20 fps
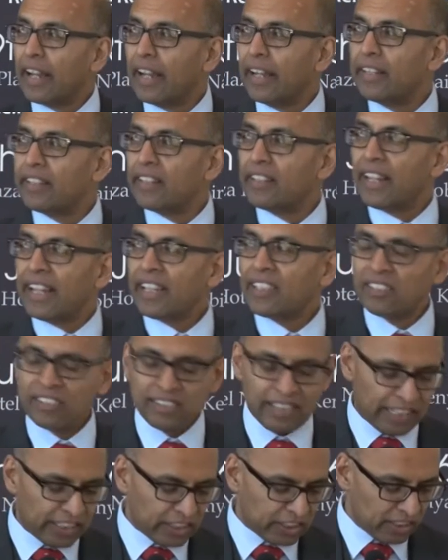In the next
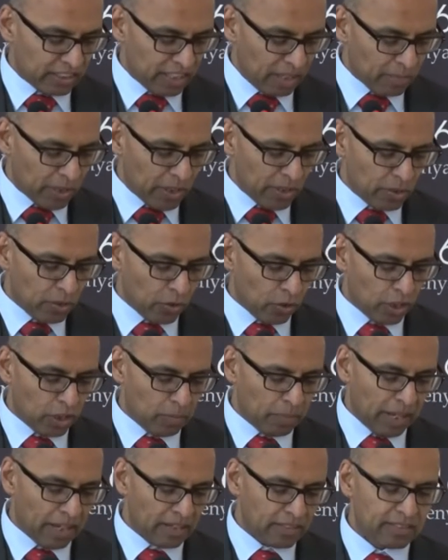section, I'm going to talk
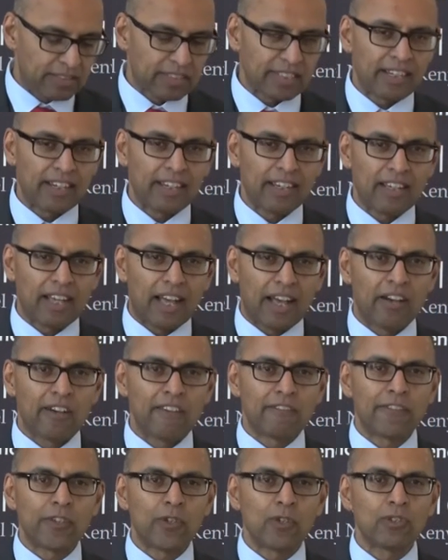about
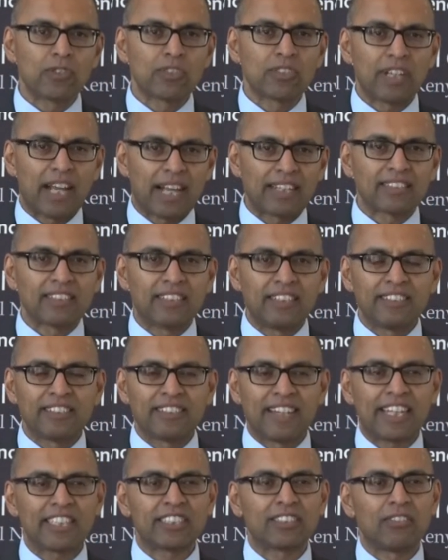our views as an
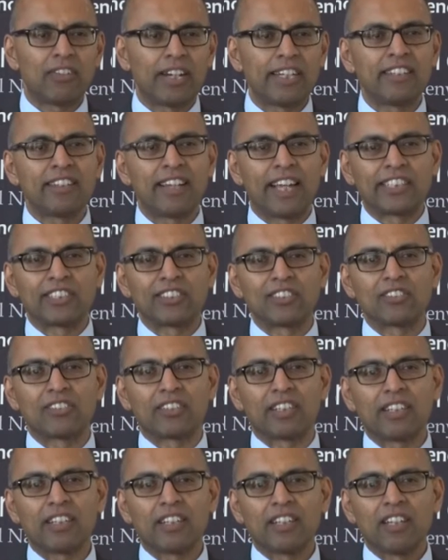international rating
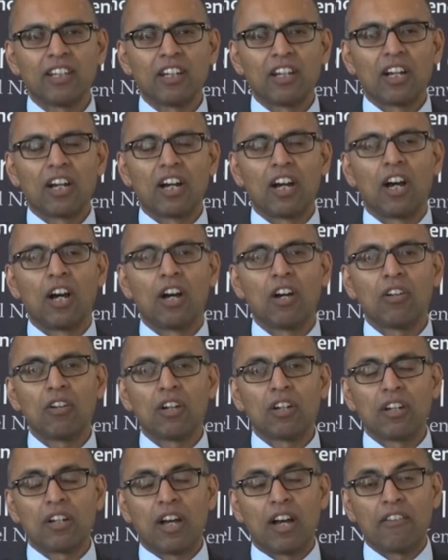agency,
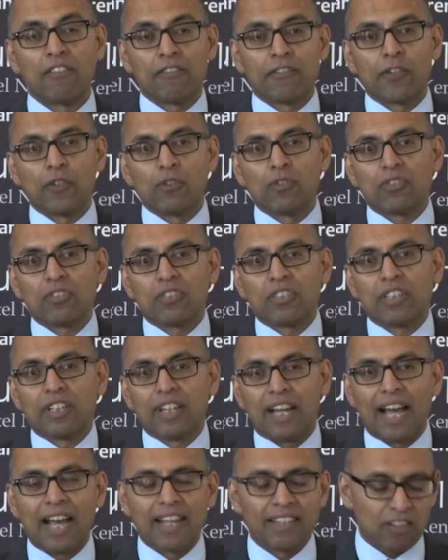our views
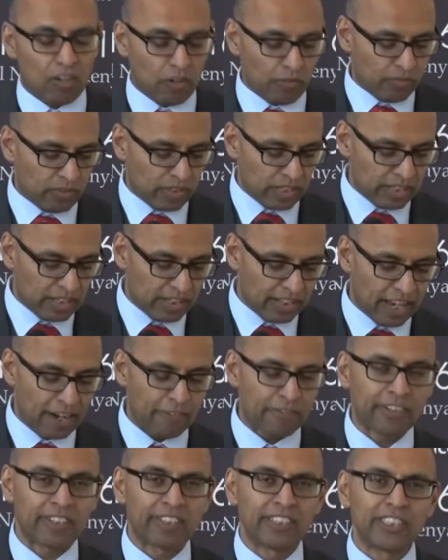of the
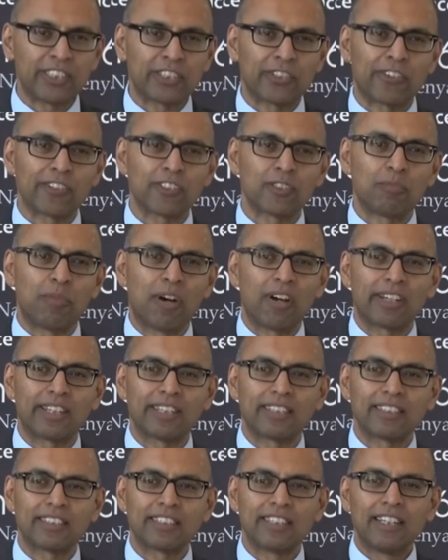African insurance
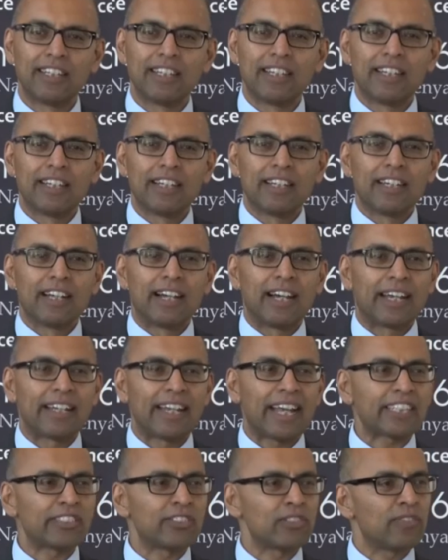market.
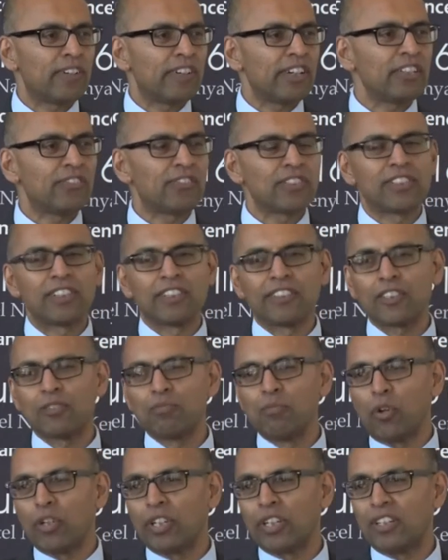And actually, it's very interesting
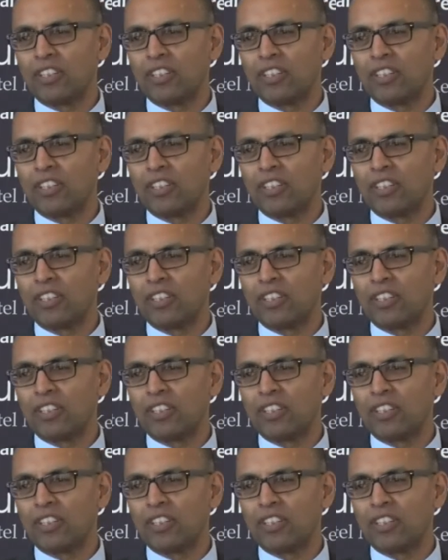this morning